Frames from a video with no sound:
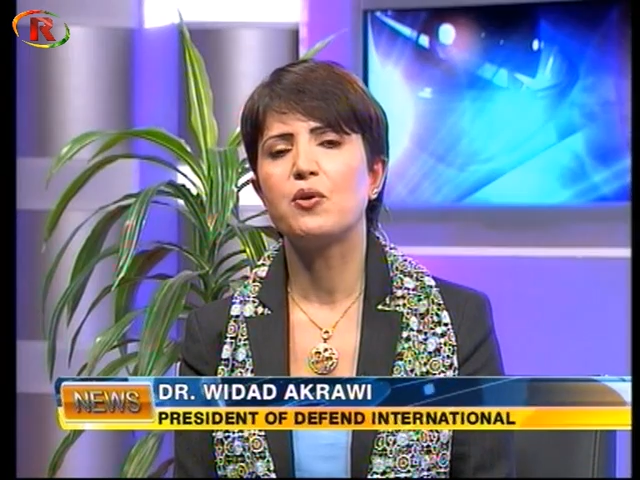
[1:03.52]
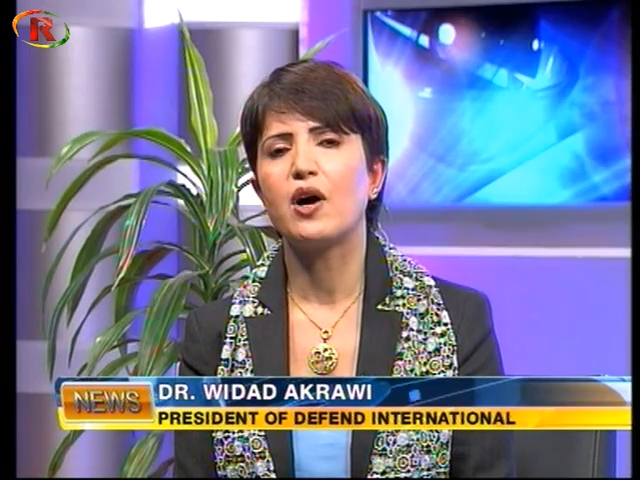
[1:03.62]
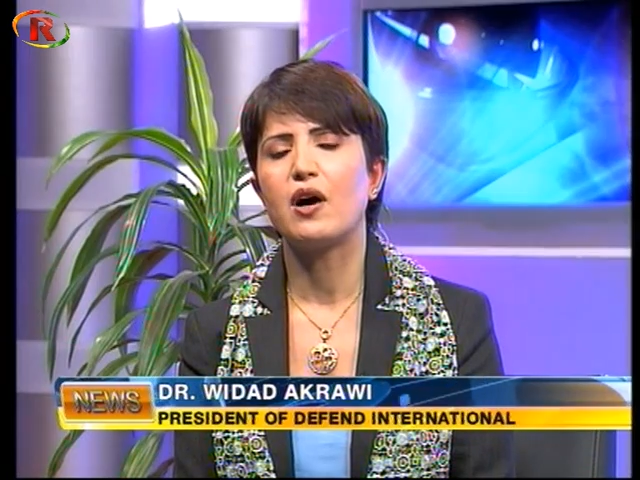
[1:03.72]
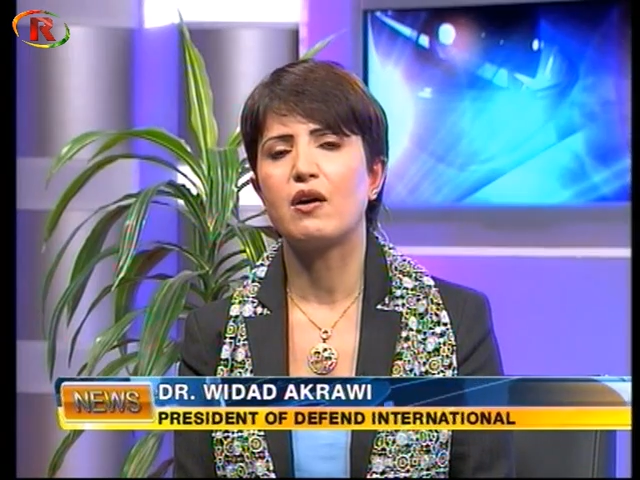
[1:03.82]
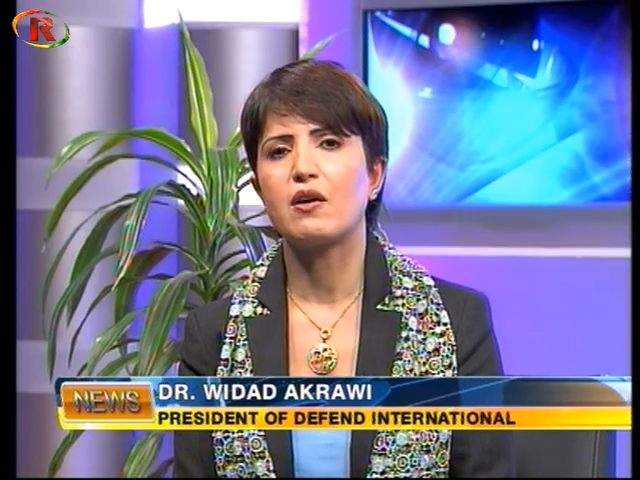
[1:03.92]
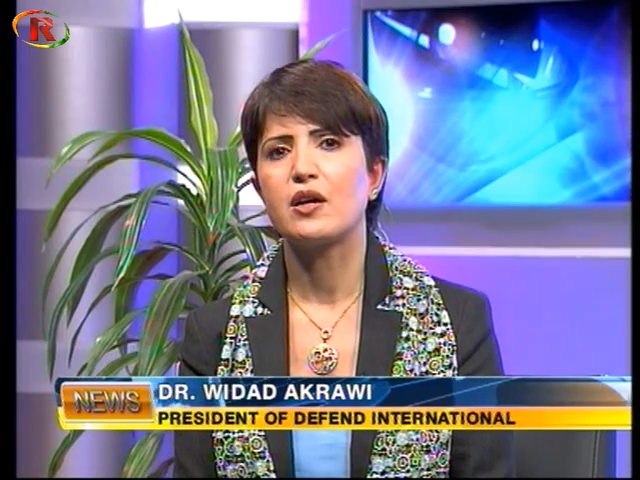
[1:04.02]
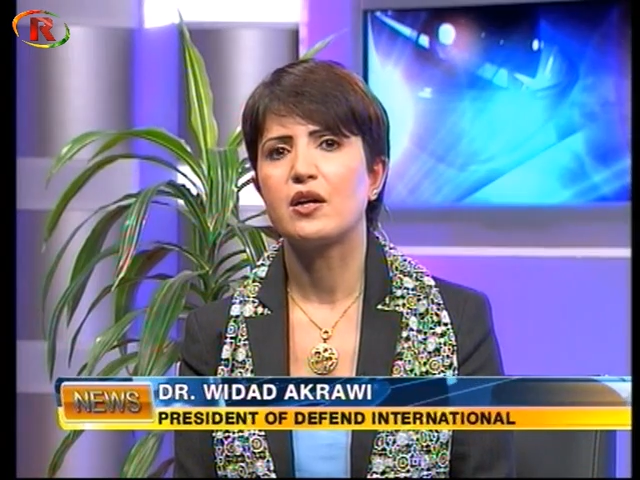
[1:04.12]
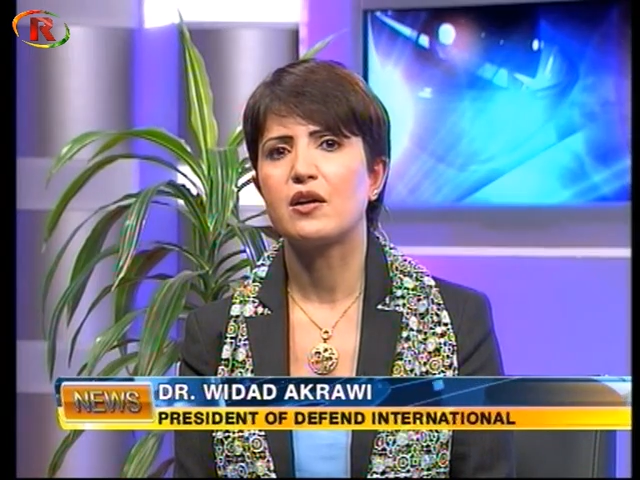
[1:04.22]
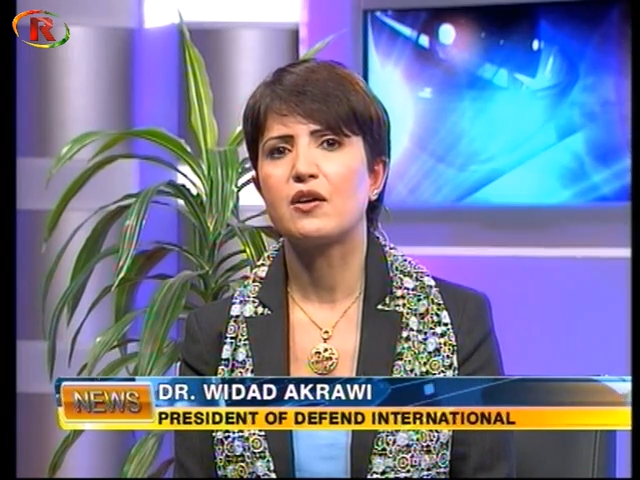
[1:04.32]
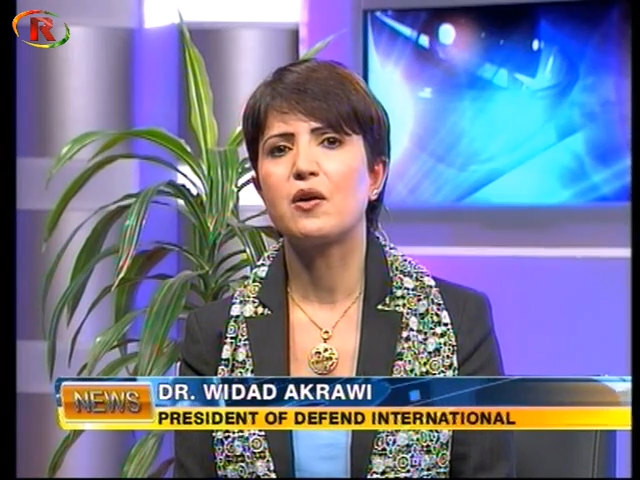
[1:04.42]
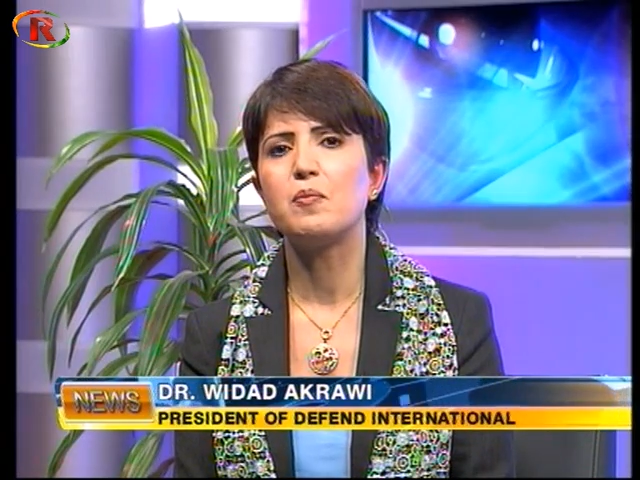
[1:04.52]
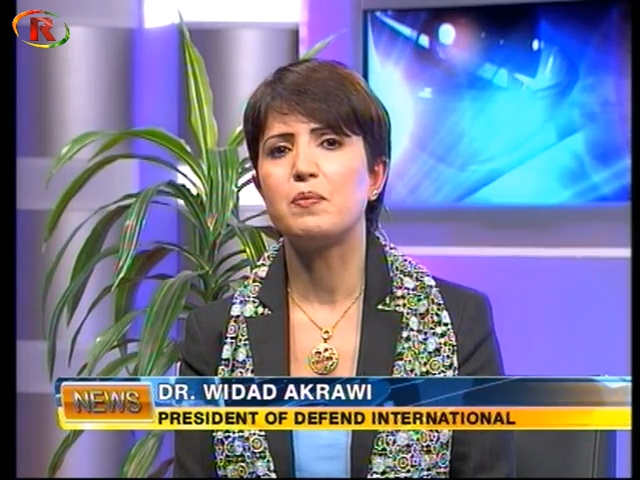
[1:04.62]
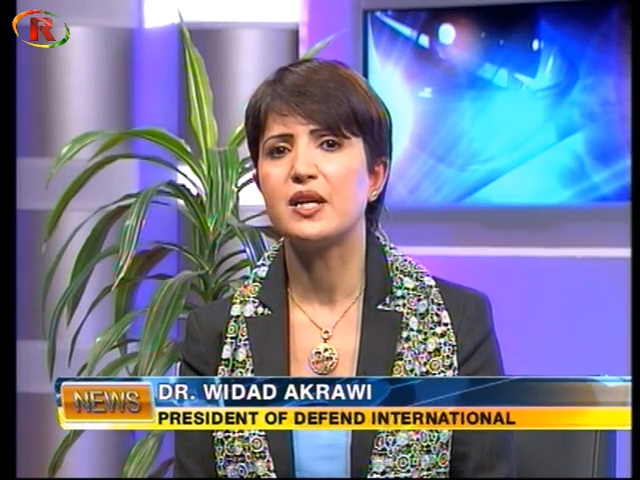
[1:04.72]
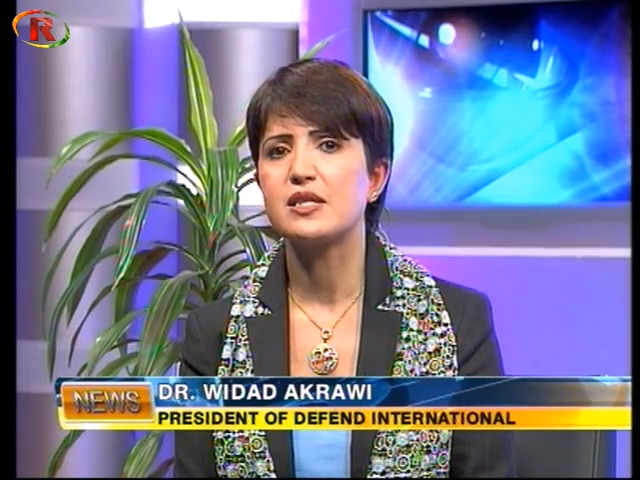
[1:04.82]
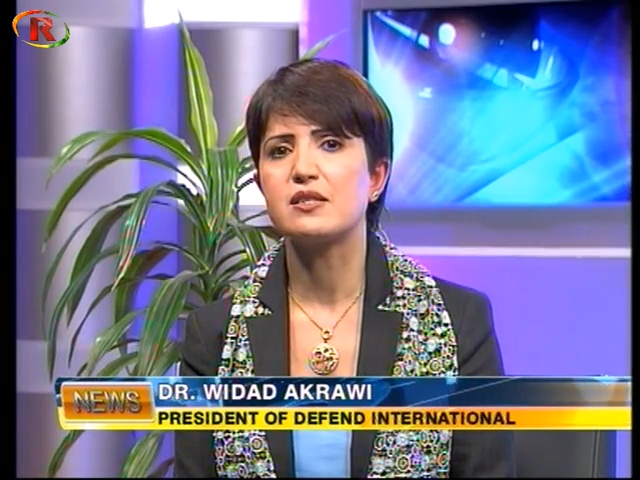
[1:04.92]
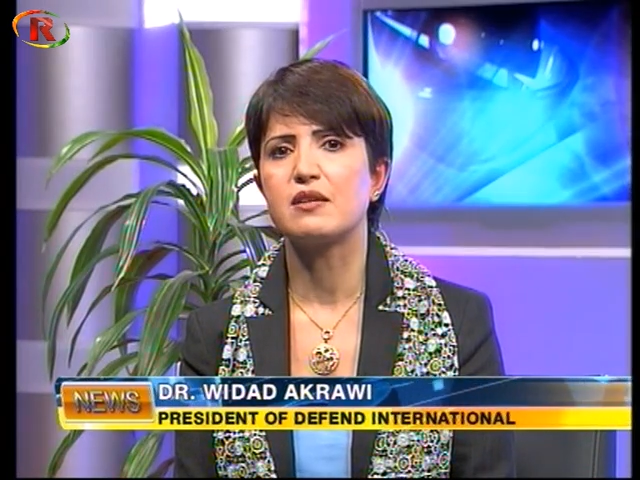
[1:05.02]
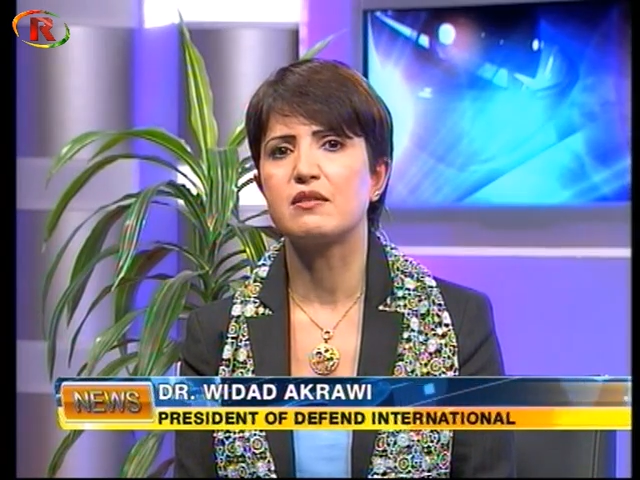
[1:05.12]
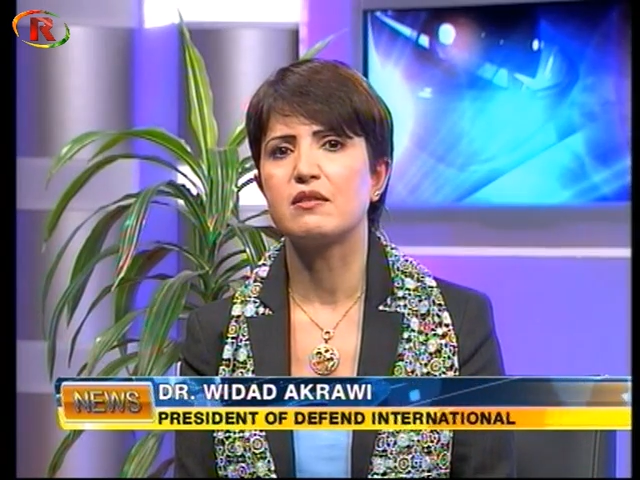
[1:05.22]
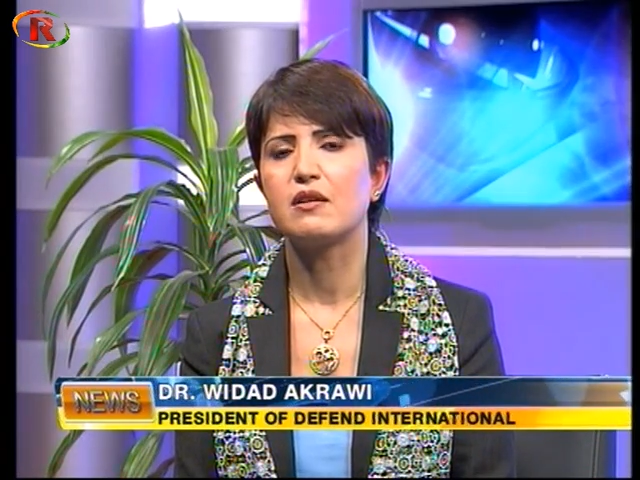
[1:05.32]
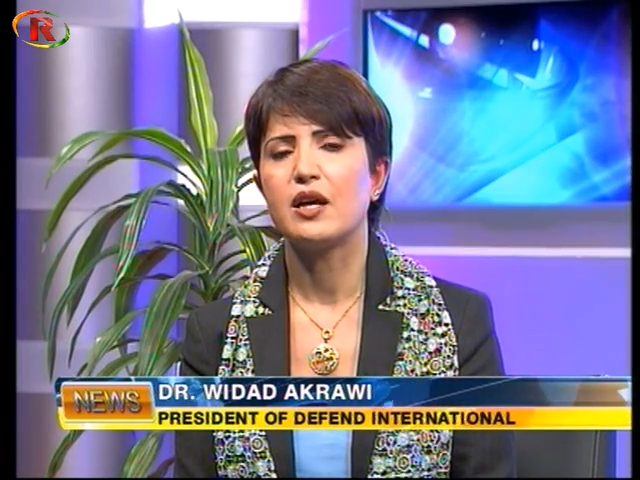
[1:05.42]
you are
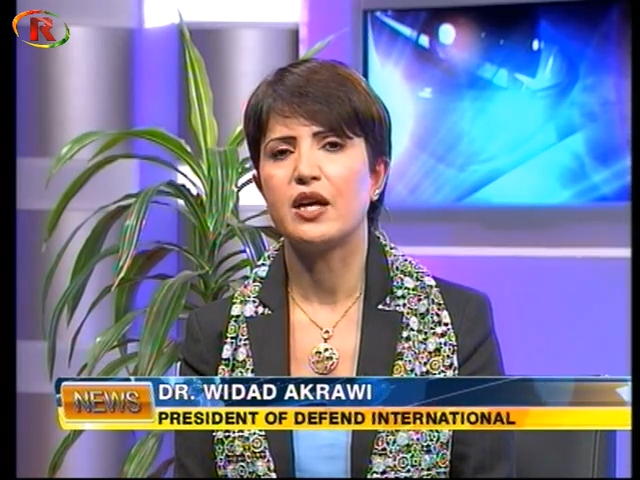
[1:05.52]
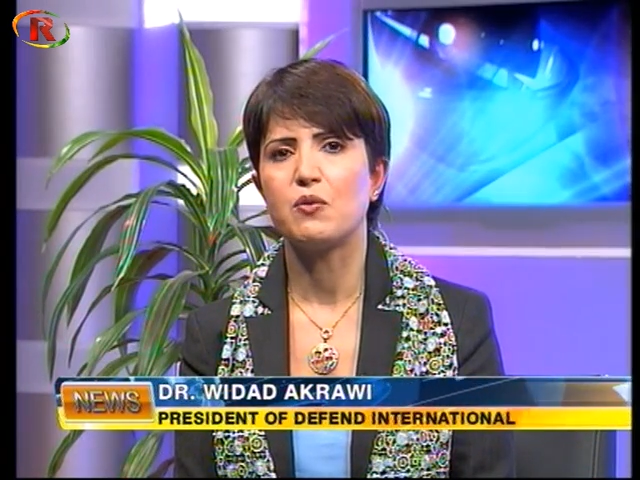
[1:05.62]
complicit